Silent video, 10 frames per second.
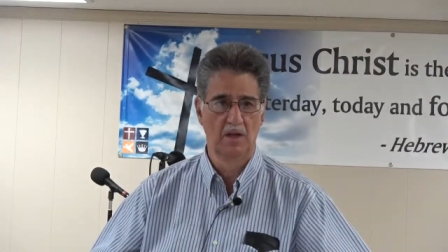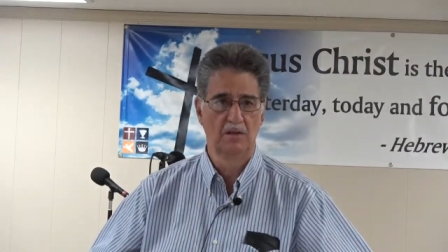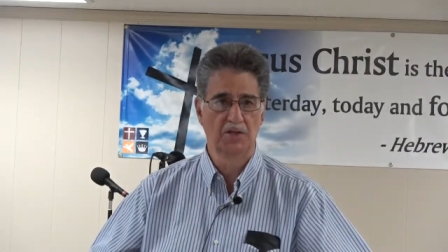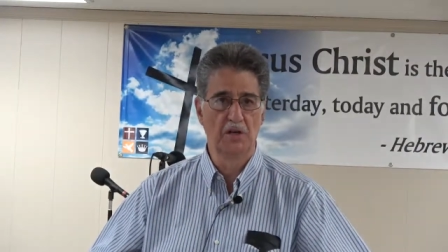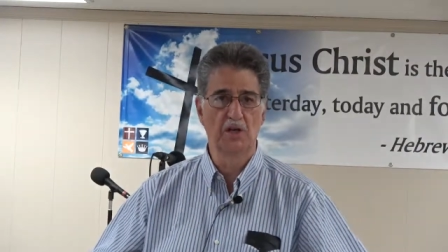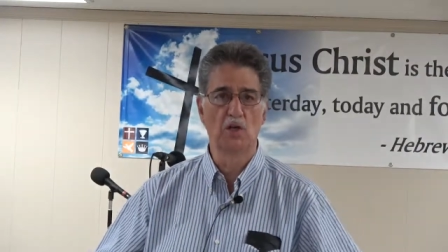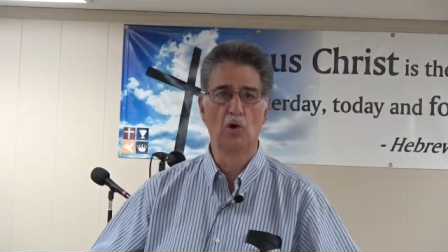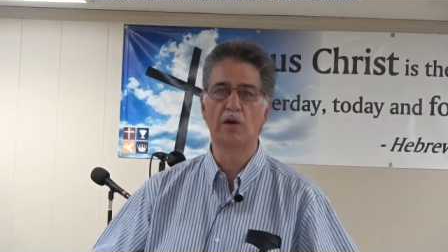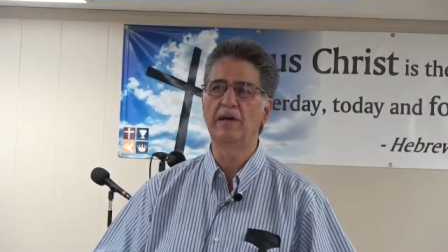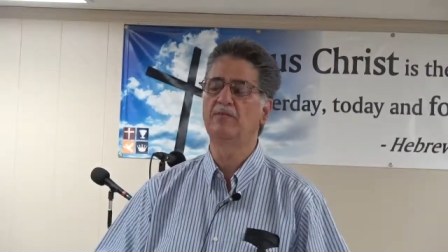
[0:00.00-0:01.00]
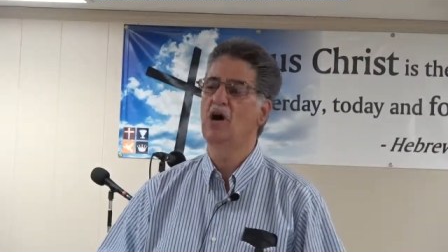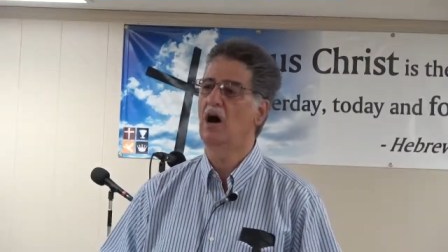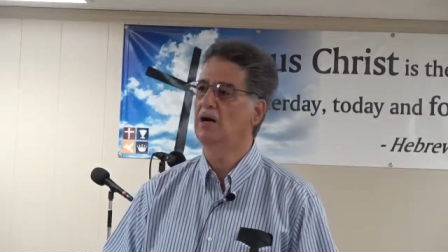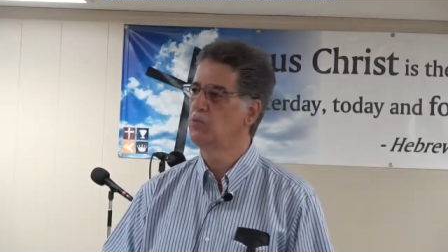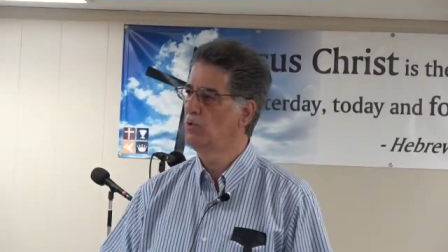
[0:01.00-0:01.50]
So the glory of
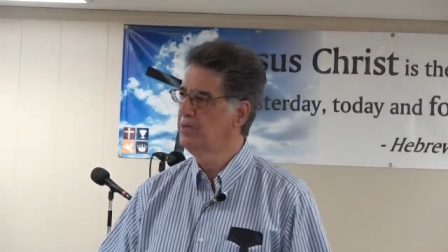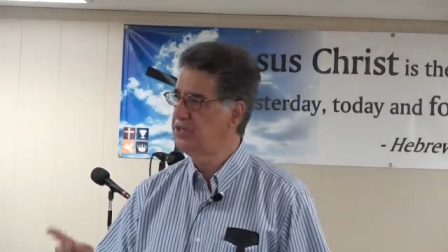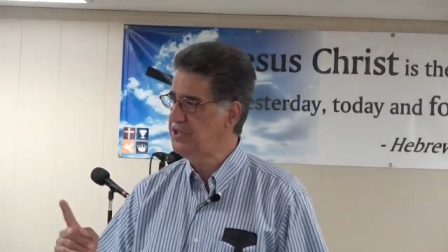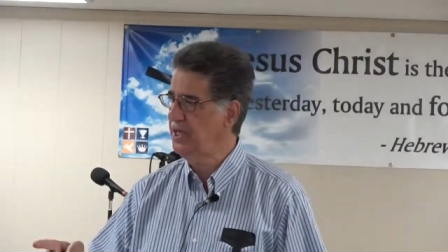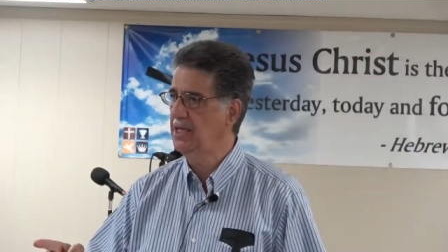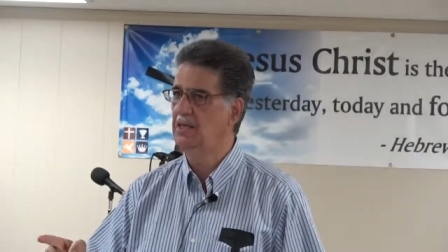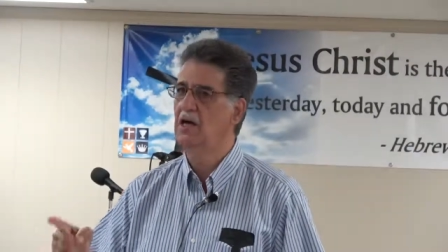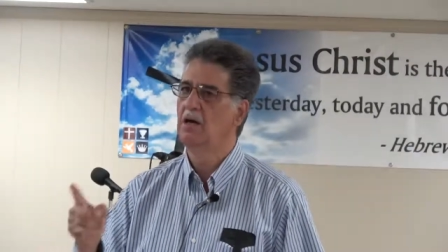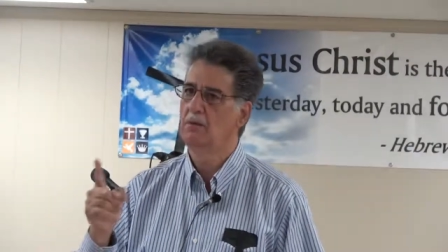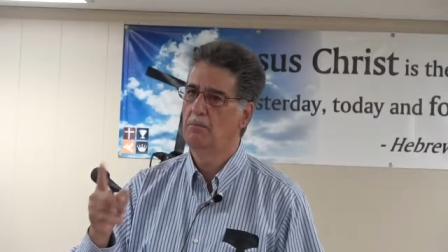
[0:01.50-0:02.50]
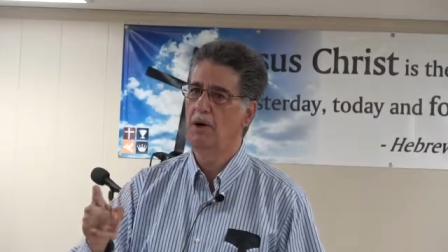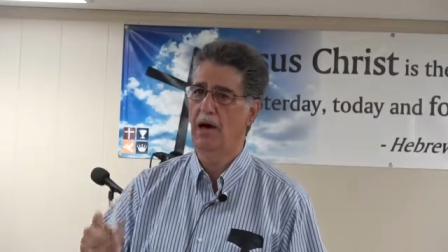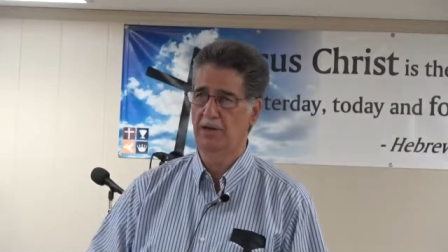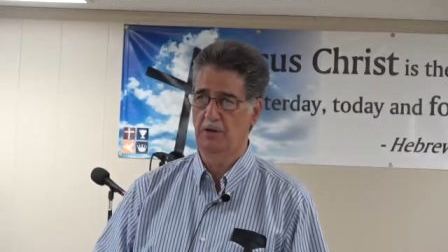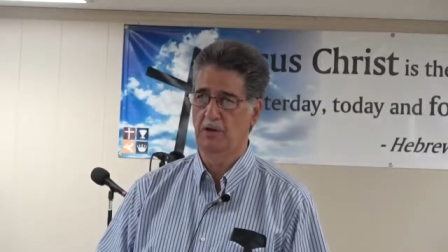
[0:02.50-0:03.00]
God will be seen
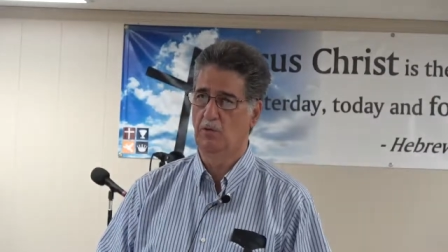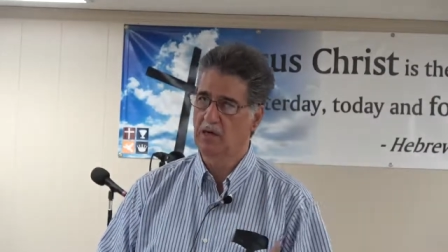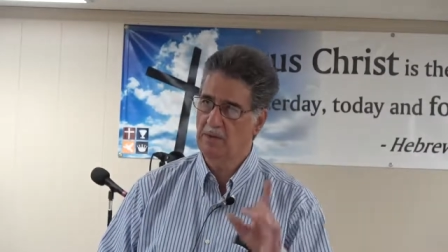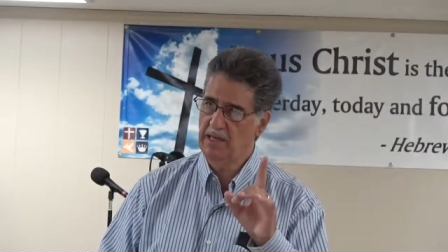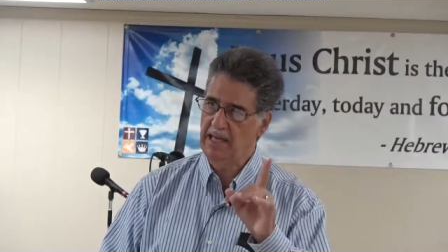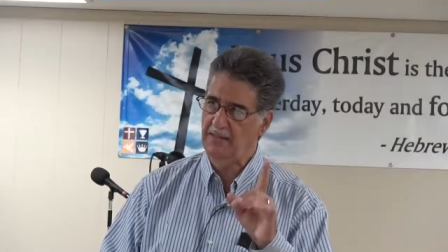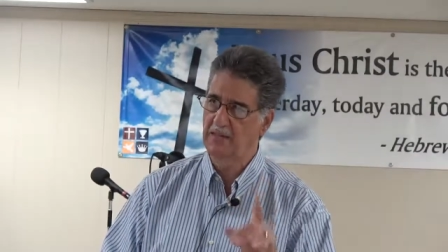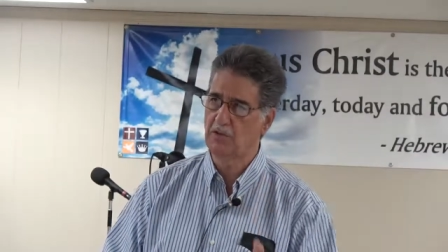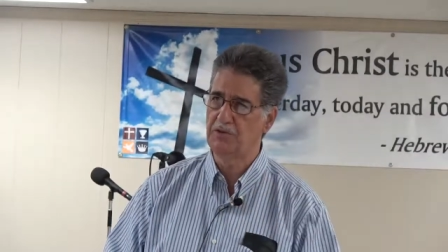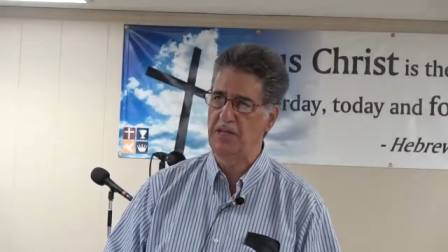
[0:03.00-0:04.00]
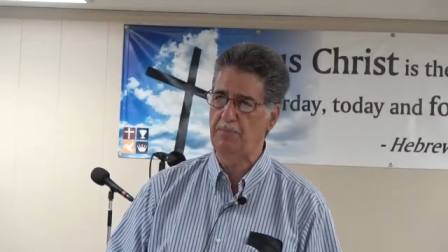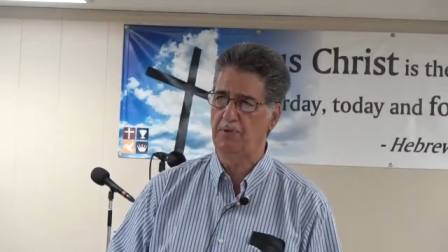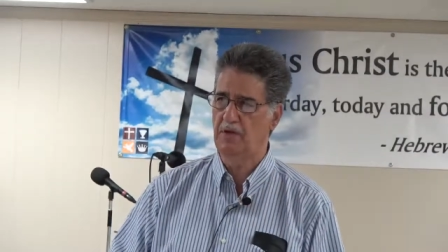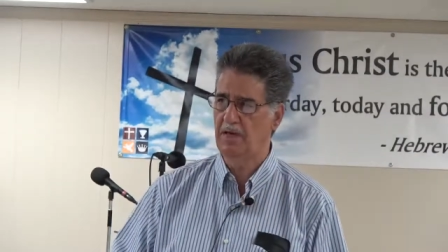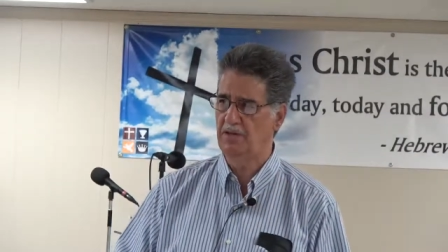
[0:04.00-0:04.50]
by you. And we're going to be getting a little
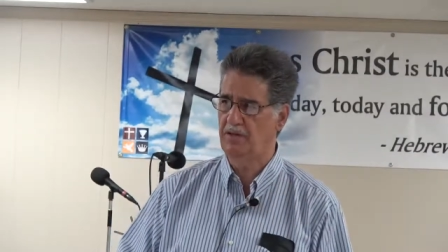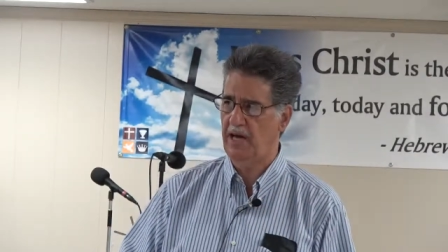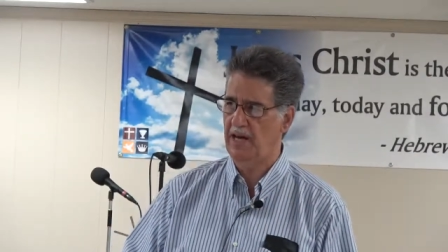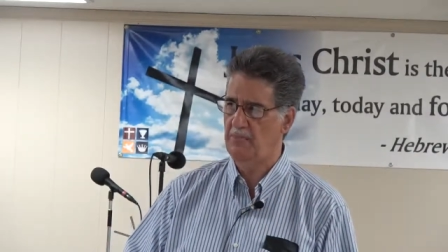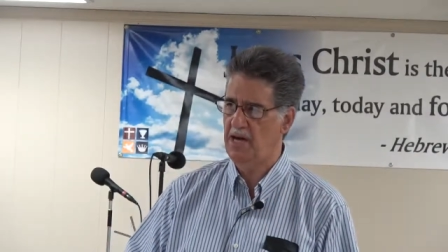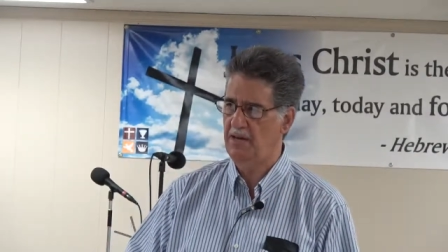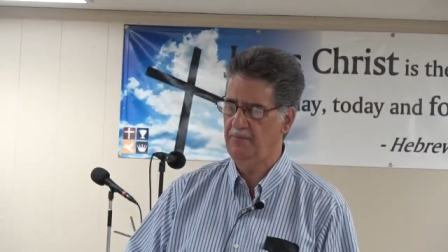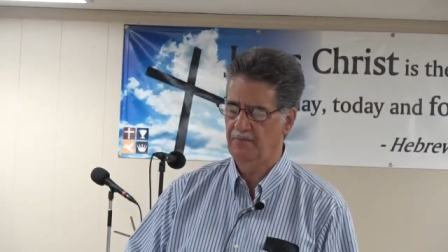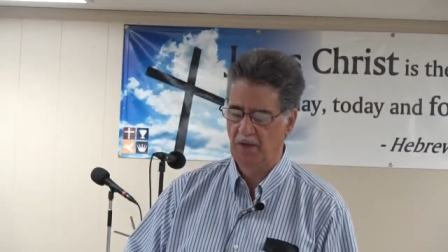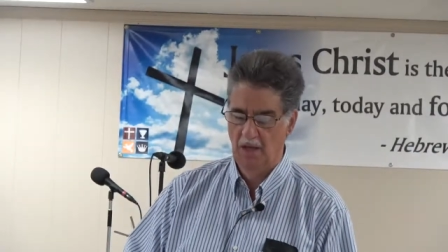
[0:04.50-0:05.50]
deeper into that. Amen?